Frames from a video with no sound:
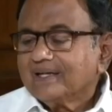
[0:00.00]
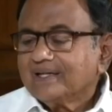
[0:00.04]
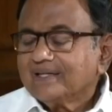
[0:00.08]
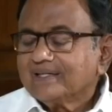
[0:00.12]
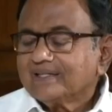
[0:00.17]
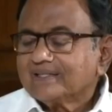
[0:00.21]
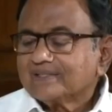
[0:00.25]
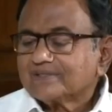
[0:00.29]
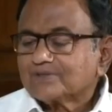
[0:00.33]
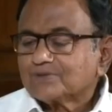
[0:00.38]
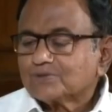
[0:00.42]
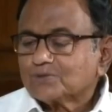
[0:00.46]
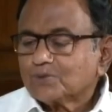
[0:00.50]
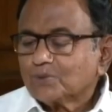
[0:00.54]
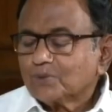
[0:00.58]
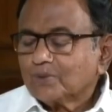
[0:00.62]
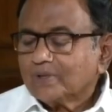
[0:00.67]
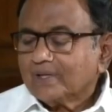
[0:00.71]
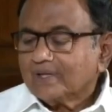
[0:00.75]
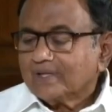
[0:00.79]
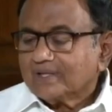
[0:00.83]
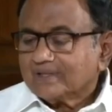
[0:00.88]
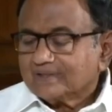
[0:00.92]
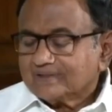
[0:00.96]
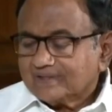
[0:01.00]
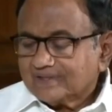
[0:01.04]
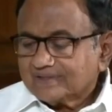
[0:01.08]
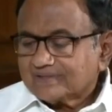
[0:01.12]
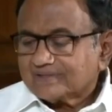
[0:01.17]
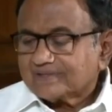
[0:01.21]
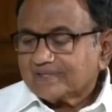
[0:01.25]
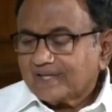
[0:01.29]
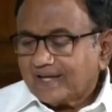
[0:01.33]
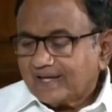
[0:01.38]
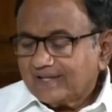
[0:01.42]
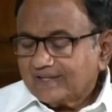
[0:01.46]
It is to
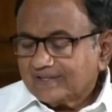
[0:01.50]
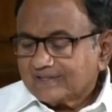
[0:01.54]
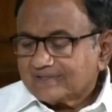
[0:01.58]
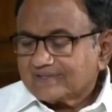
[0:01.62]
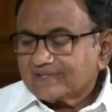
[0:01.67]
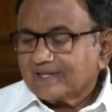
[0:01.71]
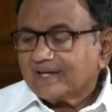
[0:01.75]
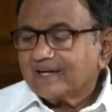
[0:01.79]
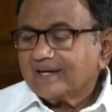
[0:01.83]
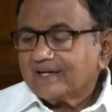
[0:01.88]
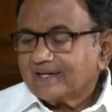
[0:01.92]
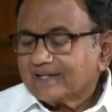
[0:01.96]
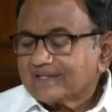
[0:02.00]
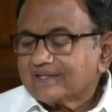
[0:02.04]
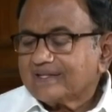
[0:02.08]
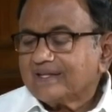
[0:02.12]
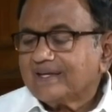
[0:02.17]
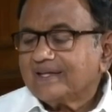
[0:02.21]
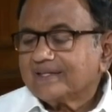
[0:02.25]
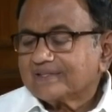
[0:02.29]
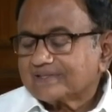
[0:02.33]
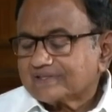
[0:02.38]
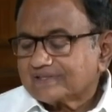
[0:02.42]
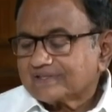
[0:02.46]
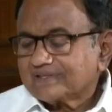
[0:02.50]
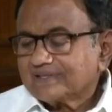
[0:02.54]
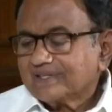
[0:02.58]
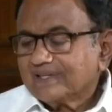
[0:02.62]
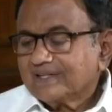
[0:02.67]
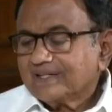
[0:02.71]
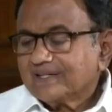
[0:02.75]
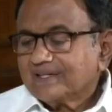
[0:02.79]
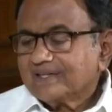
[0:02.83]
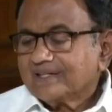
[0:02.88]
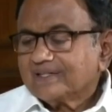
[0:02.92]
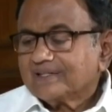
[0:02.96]
this entire case
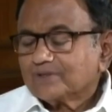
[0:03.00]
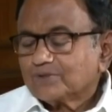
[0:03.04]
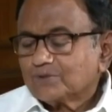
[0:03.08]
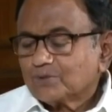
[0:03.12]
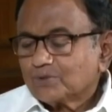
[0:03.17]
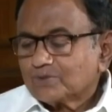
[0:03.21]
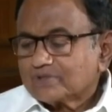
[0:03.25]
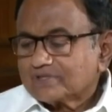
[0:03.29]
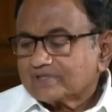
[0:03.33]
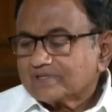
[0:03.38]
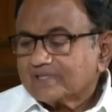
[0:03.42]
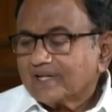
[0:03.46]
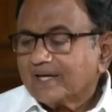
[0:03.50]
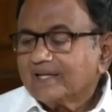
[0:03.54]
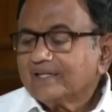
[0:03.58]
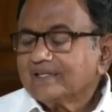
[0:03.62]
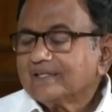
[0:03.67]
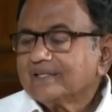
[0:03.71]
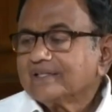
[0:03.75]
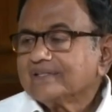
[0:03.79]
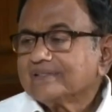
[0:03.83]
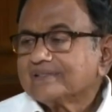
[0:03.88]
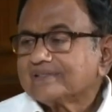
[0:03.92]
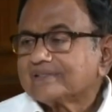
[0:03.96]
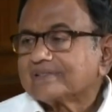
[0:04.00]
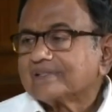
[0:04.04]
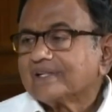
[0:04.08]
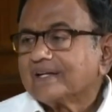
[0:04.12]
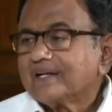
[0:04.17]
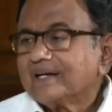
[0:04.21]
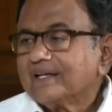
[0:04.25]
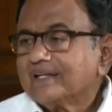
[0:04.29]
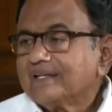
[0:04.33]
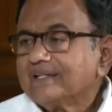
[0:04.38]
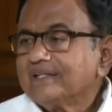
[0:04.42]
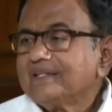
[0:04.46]
to silence
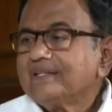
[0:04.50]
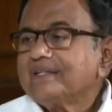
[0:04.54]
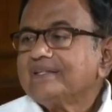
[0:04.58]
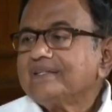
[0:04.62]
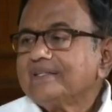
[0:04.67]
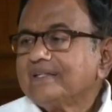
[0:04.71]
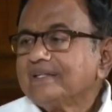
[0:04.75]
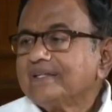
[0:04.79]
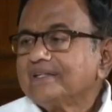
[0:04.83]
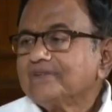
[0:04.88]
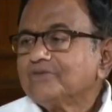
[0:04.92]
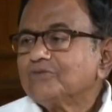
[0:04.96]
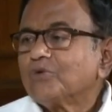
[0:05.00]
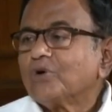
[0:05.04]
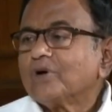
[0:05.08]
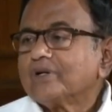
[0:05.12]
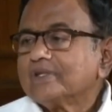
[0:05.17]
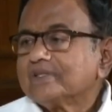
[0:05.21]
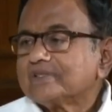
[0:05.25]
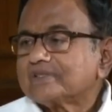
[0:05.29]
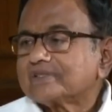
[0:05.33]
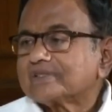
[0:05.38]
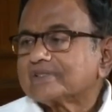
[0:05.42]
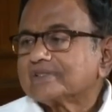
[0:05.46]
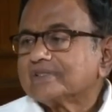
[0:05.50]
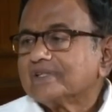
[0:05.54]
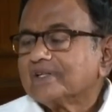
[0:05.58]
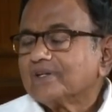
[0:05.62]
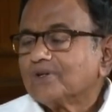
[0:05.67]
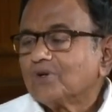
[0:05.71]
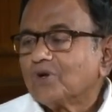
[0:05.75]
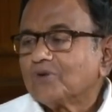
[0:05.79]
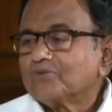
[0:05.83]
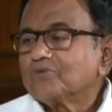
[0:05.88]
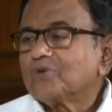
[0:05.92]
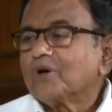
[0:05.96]
a leading voice
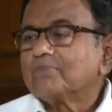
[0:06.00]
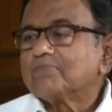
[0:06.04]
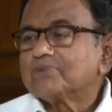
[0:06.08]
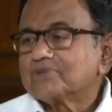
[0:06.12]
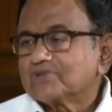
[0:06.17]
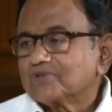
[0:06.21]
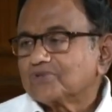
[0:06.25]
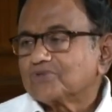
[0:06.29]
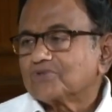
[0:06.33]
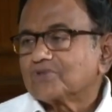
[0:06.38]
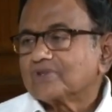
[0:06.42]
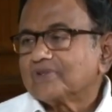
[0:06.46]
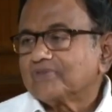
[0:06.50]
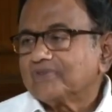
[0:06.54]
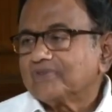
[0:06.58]
of the opposition of